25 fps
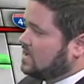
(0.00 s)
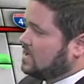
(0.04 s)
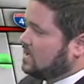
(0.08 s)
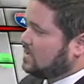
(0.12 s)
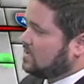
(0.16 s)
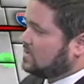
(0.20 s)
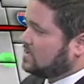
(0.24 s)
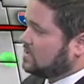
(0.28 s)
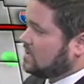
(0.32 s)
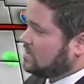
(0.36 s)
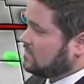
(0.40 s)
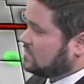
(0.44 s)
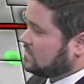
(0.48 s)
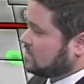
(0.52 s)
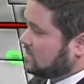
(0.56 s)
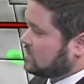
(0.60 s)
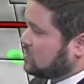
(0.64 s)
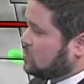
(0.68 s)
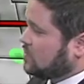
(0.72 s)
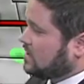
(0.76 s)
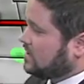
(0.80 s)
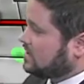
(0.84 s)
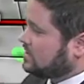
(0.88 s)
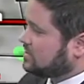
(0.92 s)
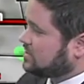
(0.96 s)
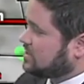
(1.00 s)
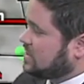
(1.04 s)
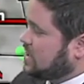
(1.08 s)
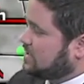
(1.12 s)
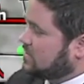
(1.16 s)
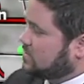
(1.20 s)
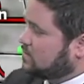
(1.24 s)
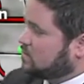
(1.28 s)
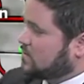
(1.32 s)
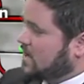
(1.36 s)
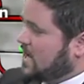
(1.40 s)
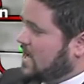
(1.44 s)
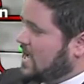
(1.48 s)
Could give us a quick
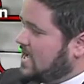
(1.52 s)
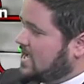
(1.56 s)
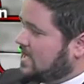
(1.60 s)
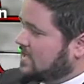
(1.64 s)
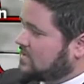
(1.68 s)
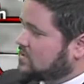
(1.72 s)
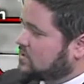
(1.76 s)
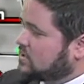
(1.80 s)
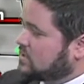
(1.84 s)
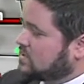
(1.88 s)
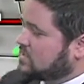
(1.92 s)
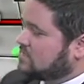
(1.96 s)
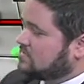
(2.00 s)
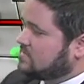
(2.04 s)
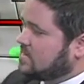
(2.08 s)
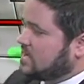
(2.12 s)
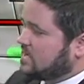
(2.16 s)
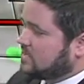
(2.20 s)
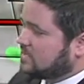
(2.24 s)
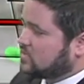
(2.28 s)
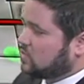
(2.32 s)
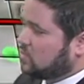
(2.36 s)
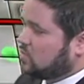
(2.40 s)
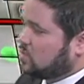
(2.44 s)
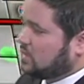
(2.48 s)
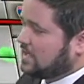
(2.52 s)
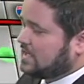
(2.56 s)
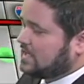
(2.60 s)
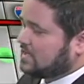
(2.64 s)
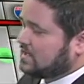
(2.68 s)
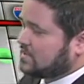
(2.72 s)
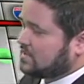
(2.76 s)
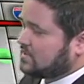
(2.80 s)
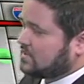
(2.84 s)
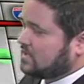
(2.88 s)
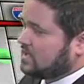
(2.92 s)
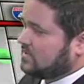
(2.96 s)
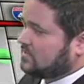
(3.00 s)
shot of rain, just about a 20%
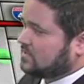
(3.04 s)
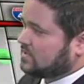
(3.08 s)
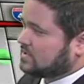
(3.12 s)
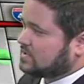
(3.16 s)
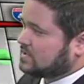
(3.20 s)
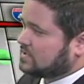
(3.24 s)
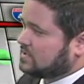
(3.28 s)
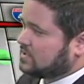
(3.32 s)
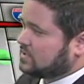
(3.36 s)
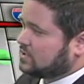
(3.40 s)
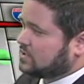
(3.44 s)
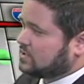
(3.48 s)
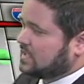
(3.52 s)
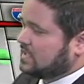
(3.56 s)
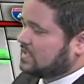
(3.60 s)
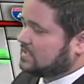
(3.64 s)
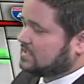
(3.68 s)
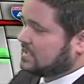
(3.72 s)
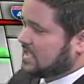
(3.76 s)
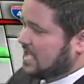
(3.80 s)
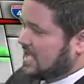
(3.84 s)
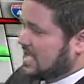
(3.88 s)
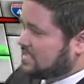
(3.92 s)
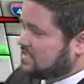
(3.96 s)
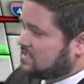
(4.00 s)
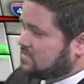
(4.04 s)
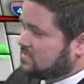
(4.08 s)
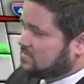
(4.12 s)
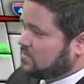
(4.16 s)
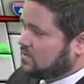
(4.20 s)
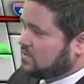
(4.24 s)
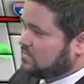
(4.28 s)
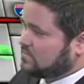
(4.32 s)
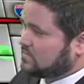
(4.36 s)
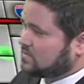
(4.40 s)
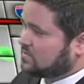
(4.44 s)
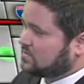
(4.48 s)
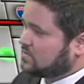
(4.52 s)
to 30% chance as it
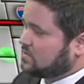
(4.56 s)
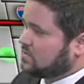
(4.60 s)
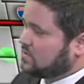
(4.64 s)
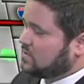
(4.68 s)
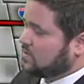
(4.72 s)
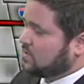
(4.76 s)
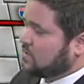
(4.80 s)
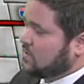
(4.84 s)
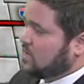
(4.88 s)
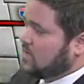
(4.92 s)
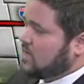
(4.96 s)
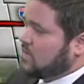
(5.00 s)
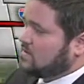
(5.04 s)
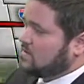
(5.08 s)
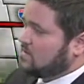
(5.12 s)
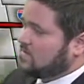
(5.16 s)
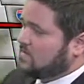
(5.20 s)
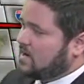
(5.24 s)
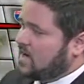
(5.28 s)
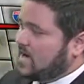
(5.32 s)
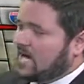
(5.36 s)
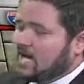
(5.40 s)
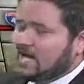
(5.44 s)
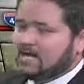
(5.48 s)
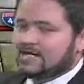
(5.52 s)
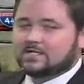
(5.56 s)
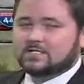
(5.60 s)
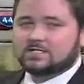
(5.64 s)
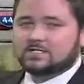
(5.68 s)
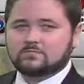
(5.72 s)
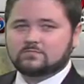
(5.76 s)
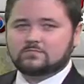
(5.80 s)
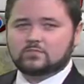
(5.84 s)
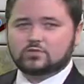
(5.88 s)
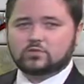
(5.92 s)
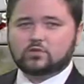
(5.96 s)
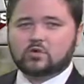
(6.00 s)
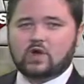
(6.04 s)
moves through. But behind it,
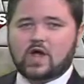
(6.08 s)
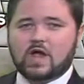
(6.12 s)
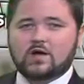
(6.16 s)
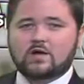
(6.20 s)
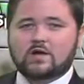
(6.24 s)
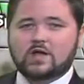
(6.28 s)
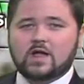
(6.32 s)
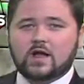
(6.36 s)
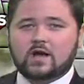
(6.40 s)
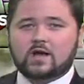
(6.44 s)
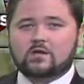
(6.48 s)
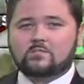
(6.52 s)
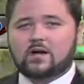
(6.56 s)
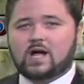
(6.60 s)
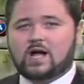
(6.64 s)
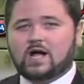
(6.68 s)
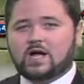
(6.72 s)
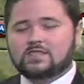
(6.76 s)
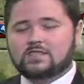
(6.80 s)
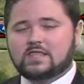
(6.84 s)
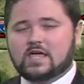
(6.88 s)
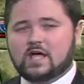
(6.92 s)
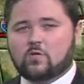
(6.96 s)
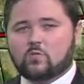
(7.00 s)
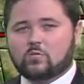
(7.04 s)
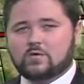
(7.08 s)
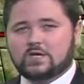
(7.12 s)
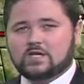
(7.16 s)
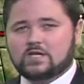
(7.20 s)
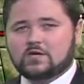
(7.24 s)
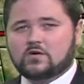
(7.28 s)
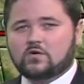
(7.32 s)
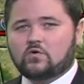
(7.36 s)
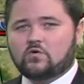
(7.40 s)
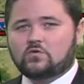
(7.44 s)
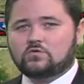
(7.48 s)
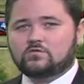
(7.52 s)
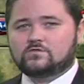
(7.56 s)
drier air behind that
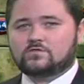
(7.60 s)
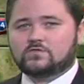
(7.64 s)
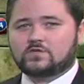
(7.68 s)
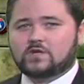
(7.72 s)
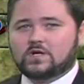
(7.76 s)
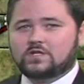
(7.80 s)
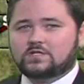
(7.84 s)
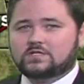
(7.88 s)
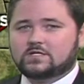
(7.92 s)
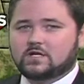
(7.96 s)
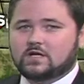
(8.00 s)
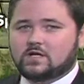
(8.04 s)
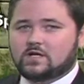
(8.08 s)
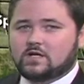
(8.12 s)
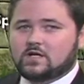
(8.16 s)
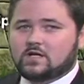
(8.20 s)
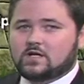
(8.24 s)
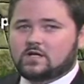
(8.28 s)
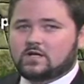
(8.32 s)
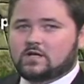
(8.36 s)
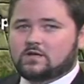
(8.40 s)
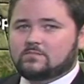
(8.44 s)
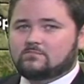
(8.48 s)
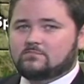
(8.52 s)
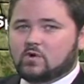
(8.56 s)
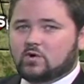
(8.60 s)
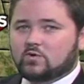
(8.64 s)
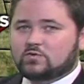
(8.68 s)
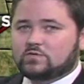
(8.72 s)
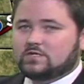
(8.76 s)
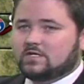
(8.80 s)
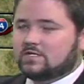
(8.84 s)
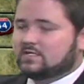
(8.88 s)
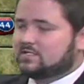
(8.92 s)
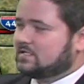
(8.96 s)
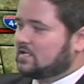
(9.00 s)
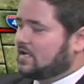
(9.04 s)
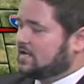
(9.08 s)
weak cold front, and
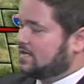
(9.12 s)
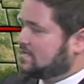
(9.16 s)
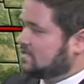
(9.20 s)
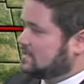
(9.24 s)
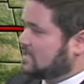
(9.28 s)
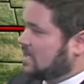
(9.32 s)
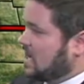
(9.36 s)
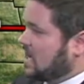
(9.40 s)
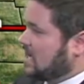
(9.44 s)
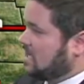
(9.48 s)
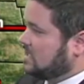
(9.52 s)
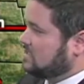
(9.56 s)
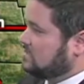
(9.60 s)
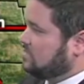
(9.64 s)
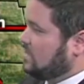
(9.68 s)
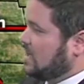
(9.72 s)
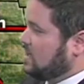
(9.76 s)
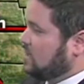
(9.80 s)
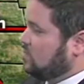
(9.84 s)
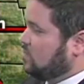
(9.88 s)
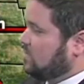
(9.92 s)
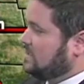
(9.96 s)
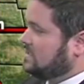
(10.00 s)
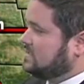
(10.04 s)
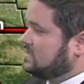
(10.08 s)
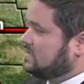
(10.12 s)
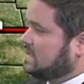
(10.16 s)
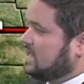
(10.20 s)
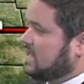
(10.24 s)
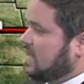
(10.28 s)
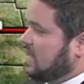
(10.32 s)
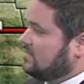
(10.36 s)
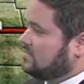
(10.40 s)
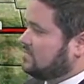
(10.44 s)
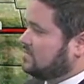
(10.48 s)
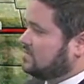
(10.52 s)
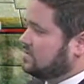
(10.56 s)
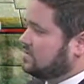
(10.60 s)
mostly sunny skies by
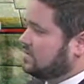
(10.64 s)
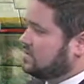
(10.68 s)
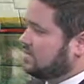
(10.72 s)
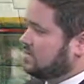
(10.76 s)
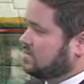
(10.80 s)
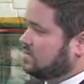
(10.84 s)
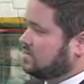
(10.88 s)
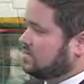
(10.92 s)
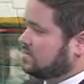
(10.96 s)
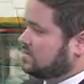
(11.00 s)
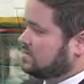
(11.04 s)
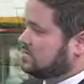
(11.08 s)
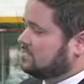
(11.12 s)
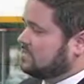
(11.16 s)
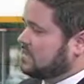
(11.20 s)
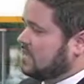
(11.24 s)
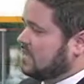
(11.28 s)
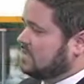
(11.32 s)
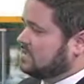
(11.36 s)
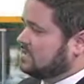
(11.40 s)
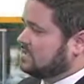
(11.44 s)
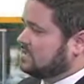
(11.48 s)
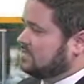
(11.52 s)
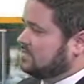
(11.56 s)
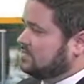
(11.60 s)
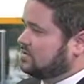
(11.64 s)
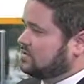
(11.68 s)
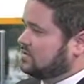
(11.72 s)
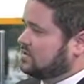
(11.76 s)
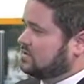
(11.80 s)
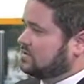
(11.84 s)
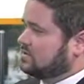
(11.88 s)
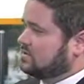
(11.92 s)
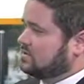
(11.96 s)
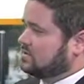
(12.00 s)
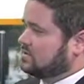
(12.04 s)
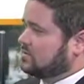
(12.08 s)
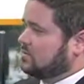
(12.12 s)
Wednesday afternoon with some nice
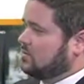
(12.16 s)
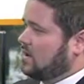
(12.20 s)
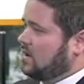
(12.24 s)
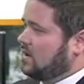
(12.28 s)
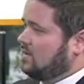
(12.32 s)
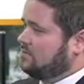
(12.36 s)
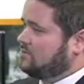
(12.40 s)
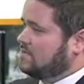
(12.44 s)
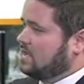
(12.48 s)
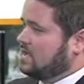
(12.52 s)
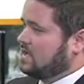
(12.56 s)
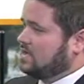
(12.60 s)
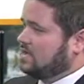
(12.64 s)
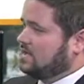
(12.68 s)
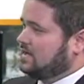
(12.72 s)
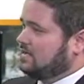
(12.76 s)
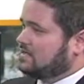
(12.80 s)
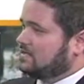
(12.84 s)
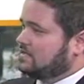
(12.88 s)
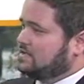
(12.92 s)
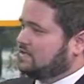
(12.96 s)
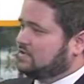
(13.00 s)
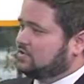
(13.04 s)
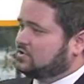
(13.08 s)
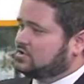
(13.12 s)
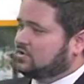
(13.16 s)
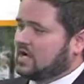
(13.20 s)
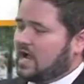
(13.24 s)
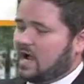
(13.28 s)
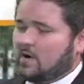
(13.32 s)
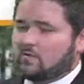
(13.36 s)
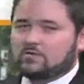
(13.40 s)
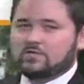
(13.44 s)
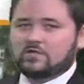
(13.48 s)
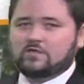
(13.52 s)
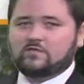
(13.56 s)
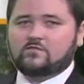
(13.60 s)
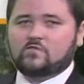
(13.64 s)
temperatures as well. Here's a look at your
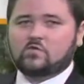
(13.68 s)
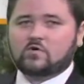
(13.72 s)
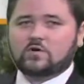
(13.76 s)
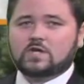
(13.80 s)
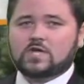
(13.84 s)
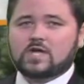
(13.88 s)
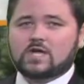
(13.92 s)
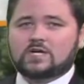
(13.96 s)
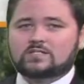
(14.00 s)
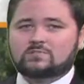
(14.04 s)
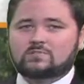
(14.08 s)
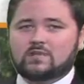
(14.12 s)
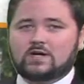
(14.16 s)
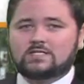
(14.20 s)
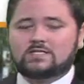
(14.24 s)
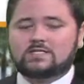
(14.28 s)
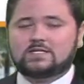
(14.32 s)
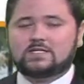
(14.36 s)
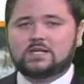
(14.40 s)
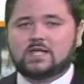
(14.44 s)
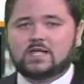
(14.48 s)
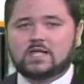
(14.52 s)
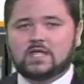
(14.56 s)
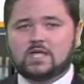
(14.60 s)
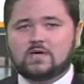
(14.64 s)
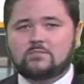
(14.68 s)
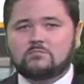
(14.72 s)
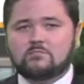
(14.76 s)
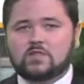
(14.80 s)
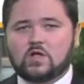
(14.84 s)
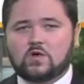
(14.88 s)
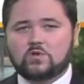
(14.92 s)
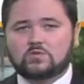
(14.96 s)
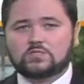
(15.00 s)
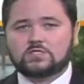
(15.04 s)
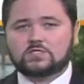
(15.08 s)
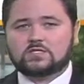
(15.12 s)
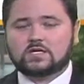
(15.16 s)
hourly forecast. By 10 a.m.,
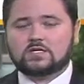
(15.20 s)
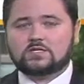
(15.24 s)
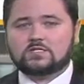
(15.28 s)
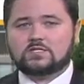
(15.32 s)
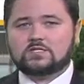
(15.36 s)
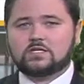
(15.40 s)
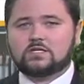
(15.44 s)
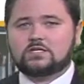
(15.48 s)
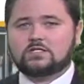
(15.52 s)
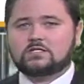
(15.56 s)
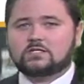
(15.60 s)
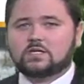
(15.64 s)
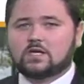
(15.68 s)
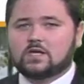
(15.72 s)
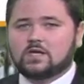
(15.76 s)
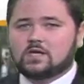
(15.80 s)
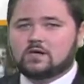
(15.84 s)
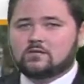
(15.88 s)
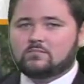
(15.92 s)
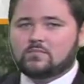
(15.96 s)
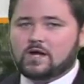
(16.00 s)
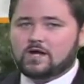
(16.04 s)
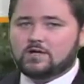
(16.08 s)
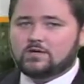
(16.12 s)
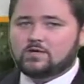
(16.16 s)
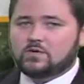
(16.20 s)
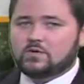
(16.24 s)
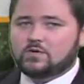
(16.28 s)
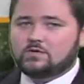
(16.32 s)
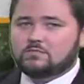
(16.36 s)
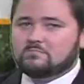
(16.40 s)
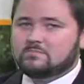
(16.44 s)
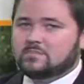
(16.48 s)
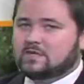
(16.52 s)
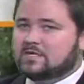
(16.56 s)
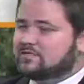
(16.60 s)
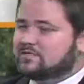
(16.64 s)
low 60s. By noon, mid